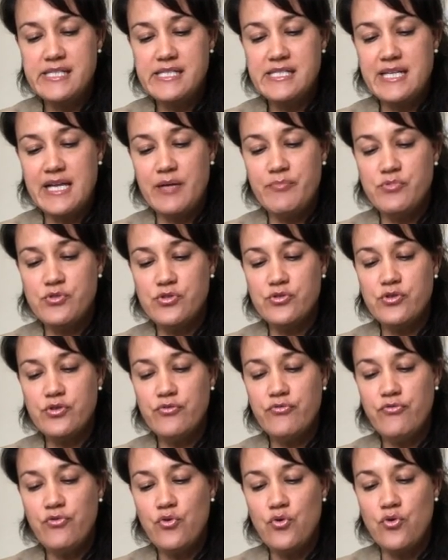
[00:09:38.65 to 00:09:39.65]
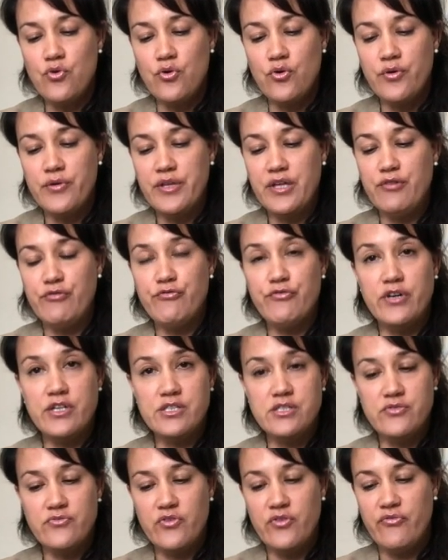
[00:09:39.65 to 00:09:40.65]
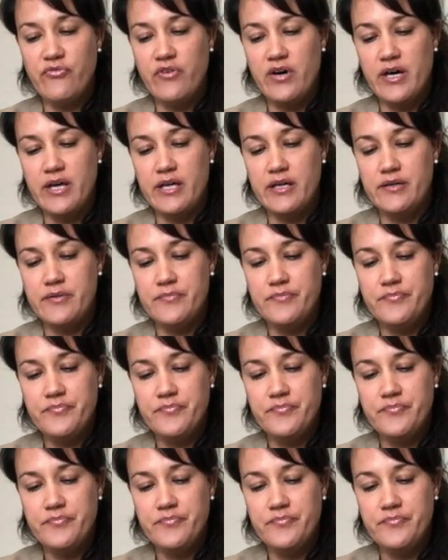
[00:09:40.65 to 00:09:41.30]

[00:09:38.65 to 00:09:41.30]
slept on the floor in front of the fire.